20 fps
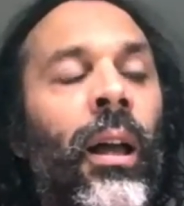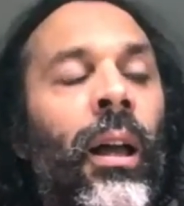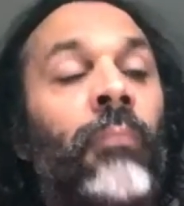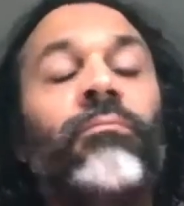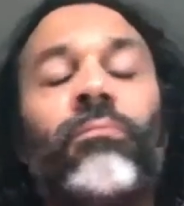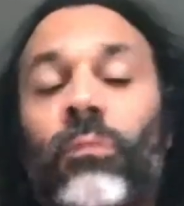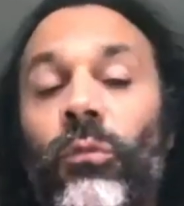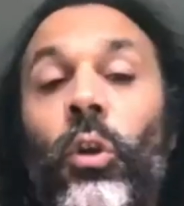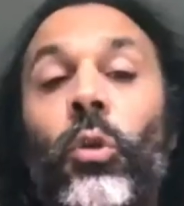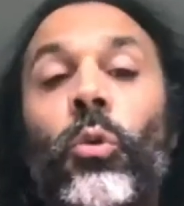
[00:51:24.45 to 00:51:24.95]

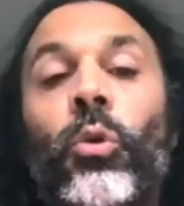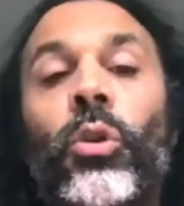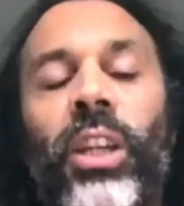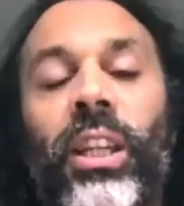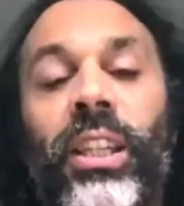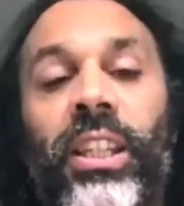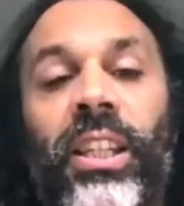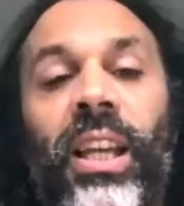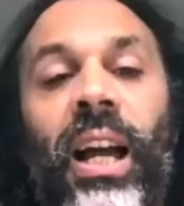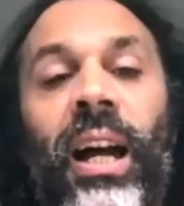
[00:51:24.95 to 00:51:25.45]
losing
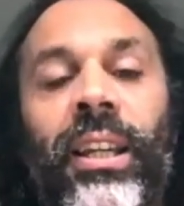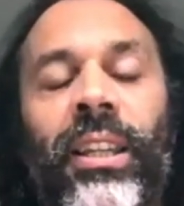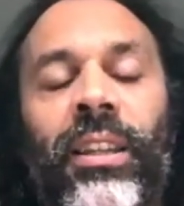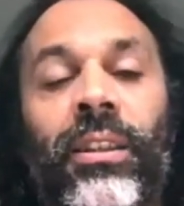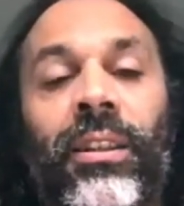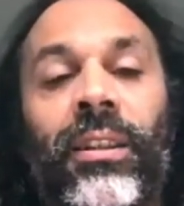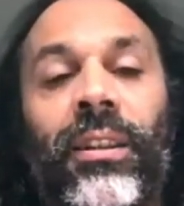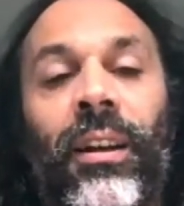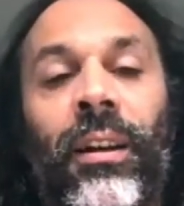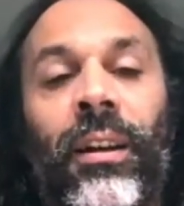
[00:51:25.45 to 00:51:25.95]
sight
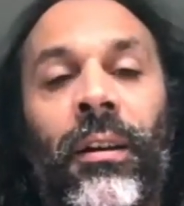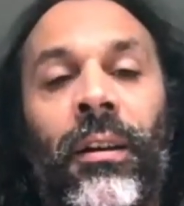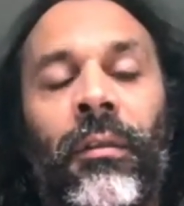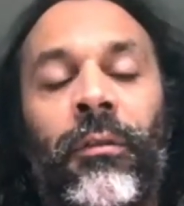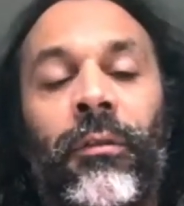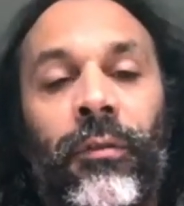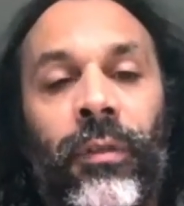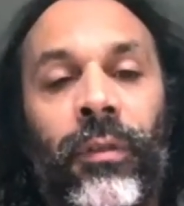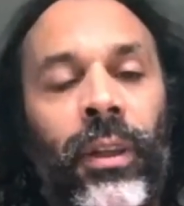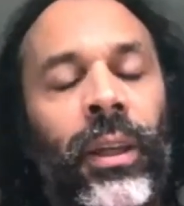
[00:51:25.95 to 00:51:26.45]
of
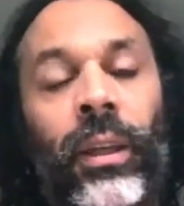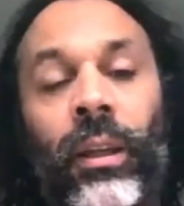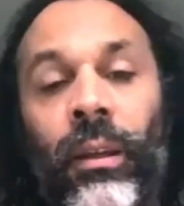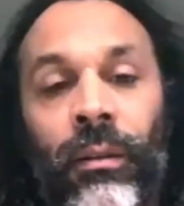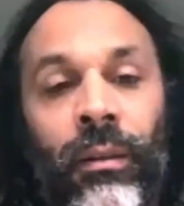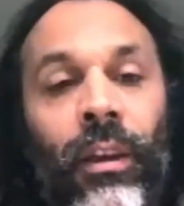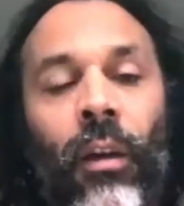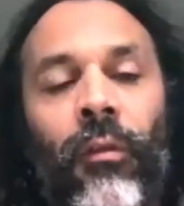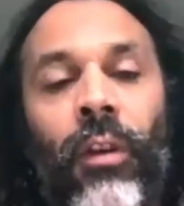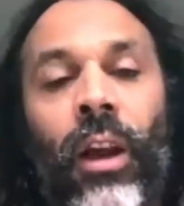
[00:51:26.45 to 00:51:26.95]
the
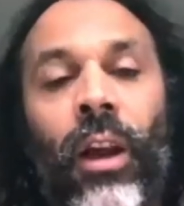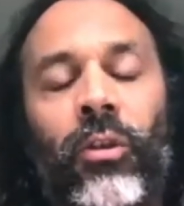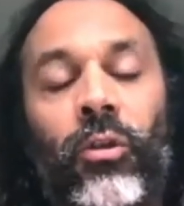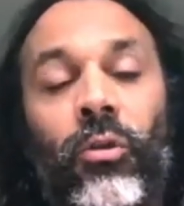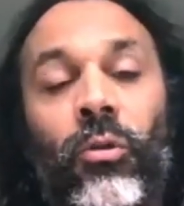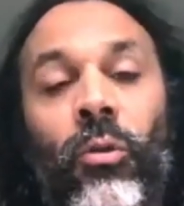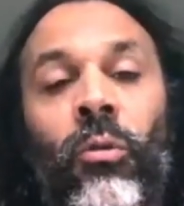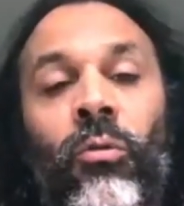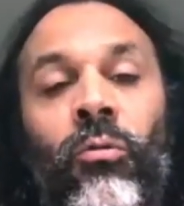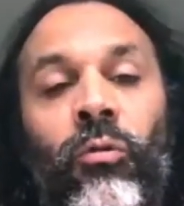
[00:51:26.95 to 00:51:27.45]

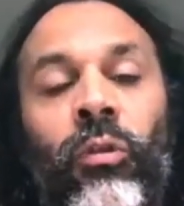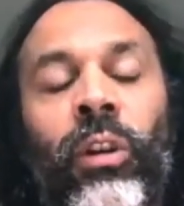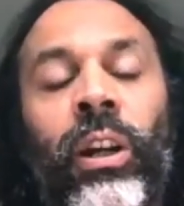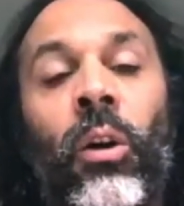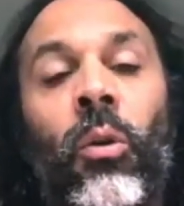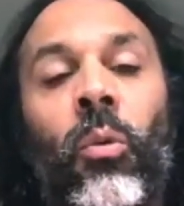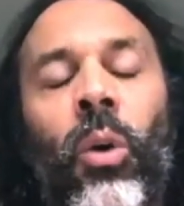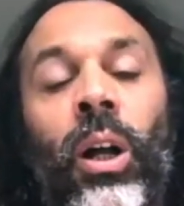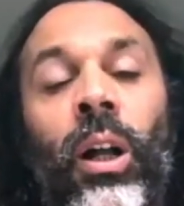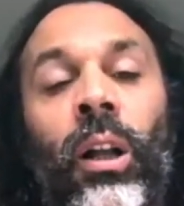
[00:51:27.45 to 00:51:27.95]
actual real
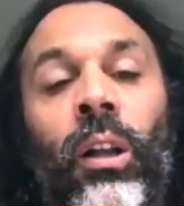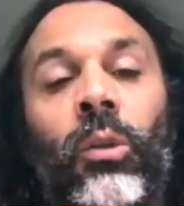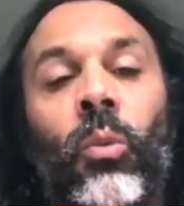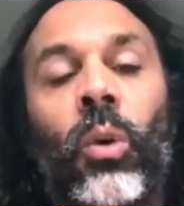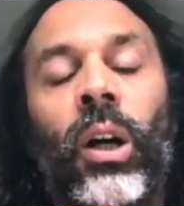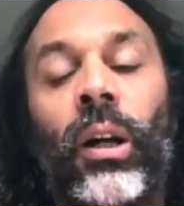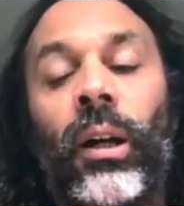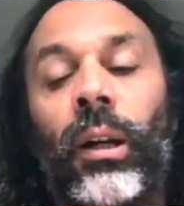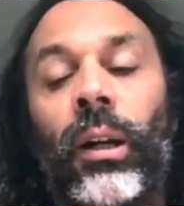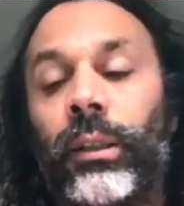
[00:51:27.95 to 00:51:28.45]
world
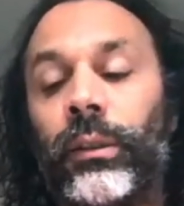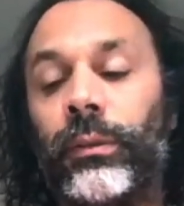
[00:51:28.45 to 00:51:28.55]
work.